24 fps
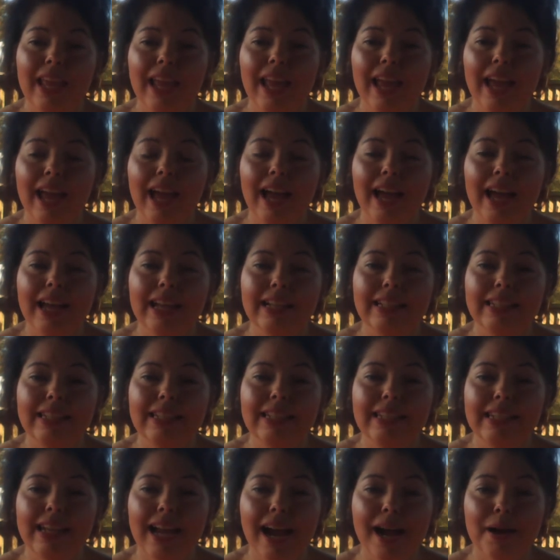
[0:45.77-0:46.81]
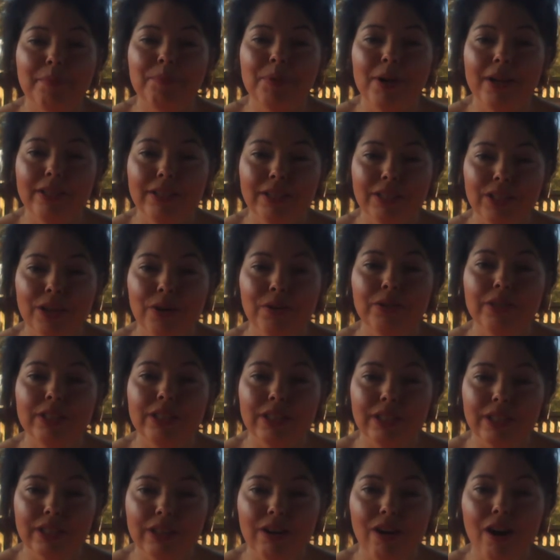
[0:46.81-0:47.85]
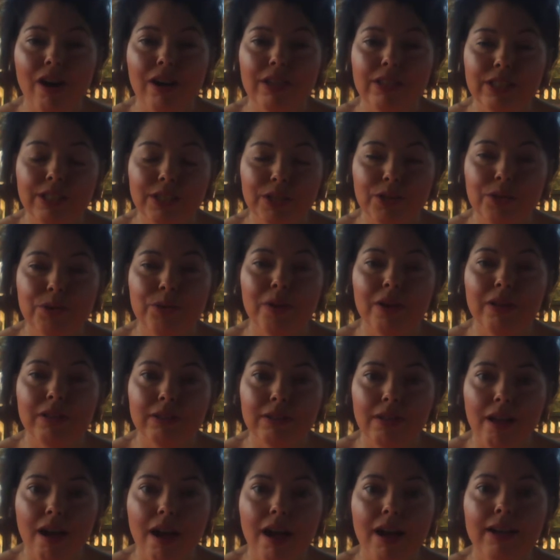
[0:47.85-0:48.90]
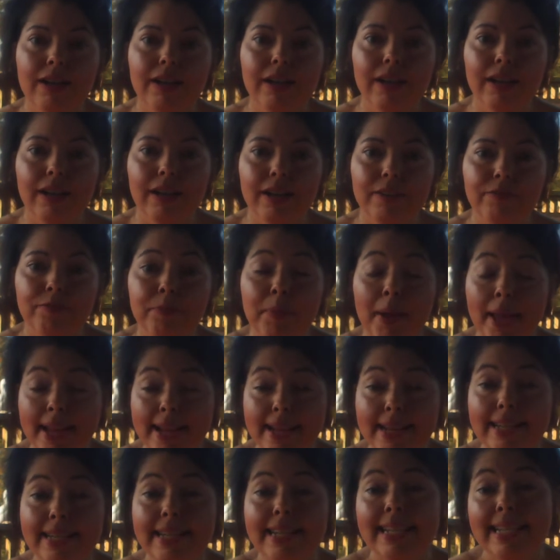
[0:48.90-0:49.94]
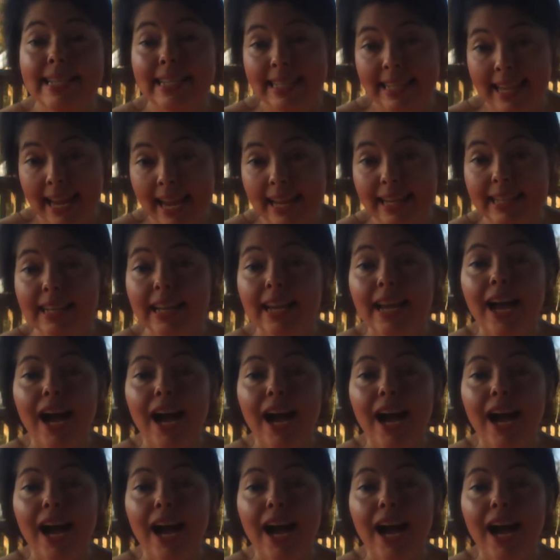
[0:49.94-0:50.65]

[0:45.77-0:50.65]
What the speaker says: And yeah, prednisone is going to cause you a lot of pain. It can.